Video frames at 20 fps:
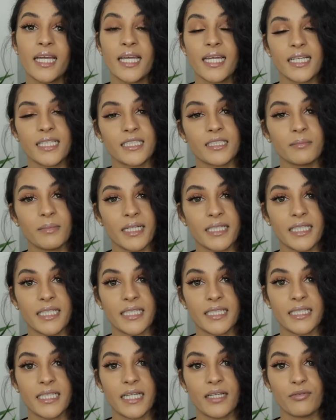into my
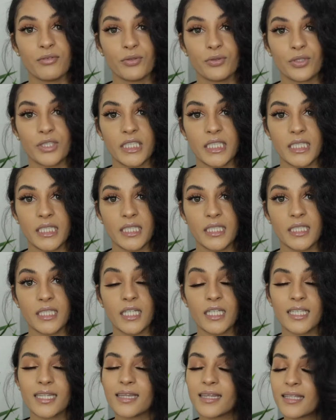day-to-day routine
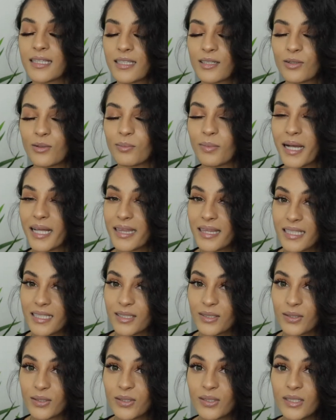little by
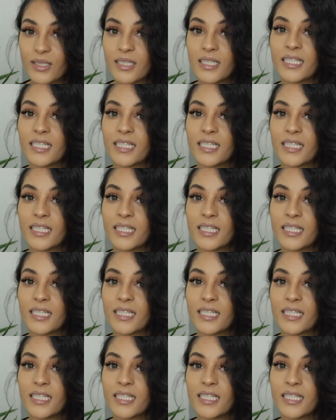little.